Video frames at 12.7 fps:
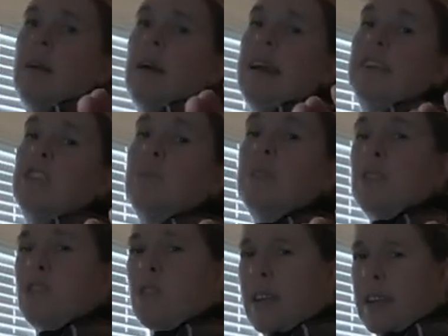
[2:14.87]
I should be
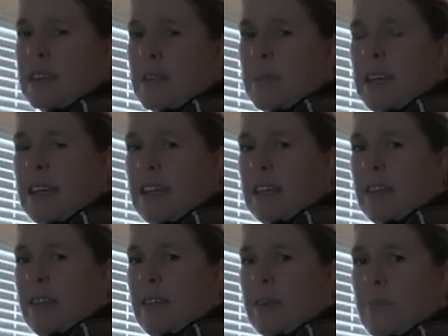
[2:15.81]
straight as I'm
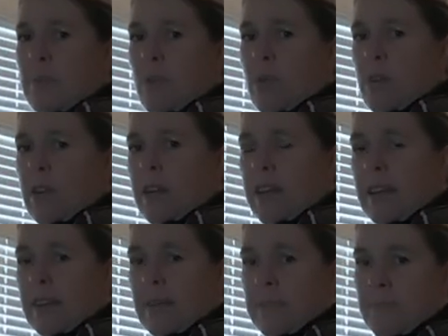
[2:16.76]
hitting the board.
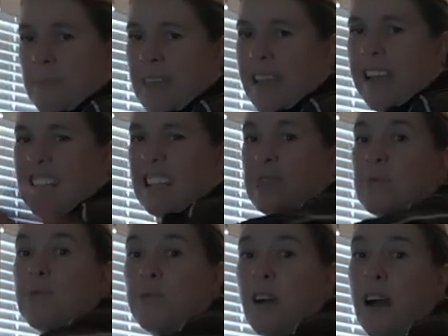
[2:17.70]
I should have
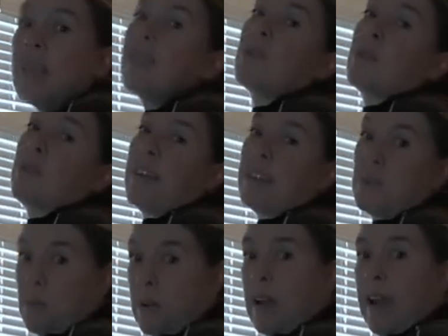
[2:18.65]
some follow through. That's
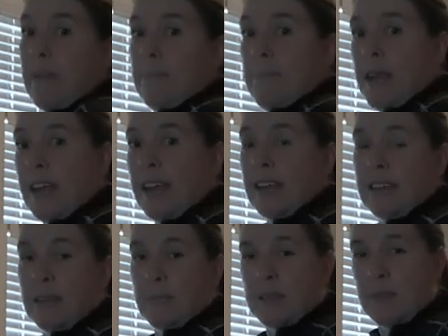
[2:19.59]
where I bend
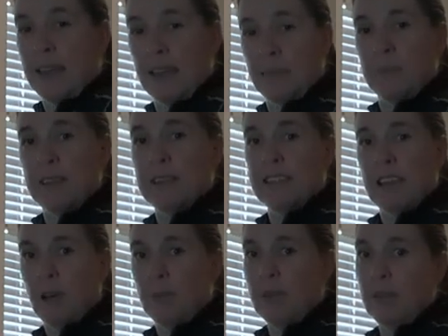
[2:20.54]
because my hip needs to
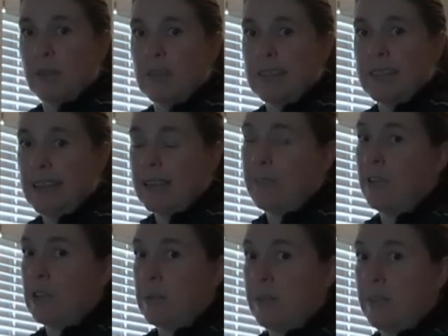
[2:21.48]
help me do this kick for
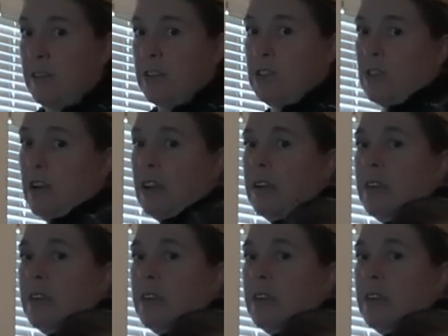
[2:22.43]
it to be very strong.